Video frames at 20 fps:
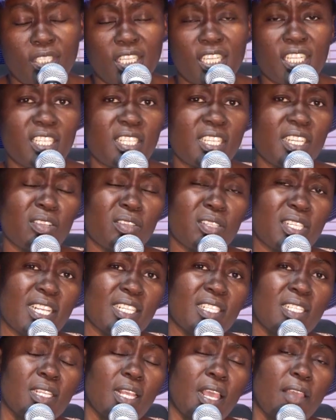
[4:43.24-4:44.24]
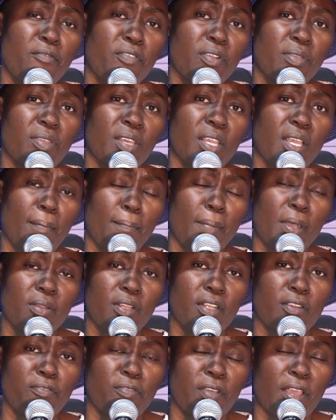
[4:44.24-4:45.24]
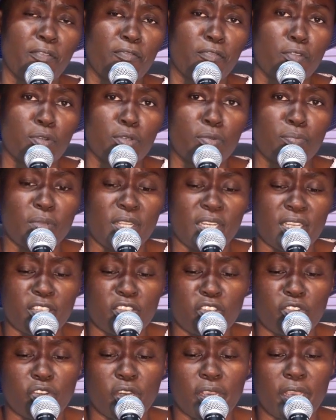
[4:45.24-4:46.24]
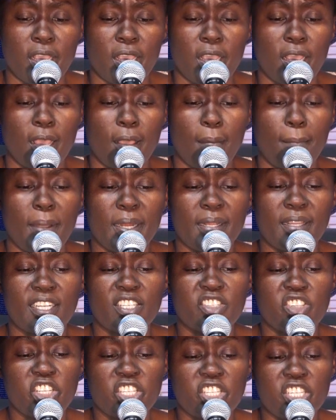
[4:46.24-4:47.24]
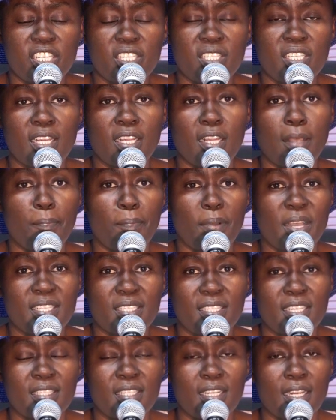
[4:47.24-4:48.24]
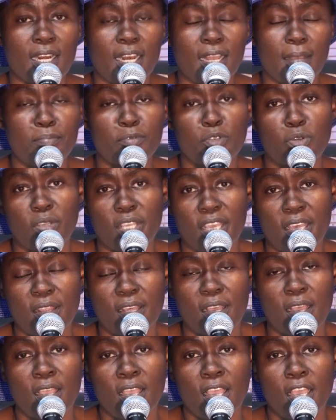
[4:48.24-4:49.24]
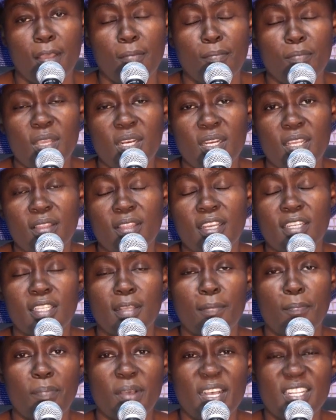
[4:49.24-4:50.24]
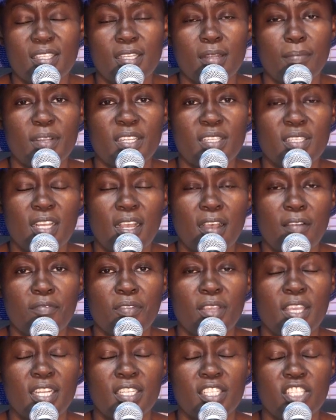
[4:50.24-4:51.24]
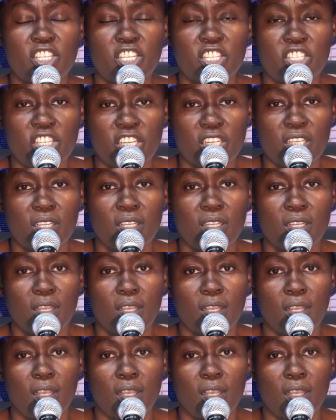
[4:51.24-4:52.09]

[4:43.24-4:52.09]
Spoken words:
it tells us everything about that fivefold ministry. But the teachers and the pastors are clubbed together, meaning that a pastor must have a teaching,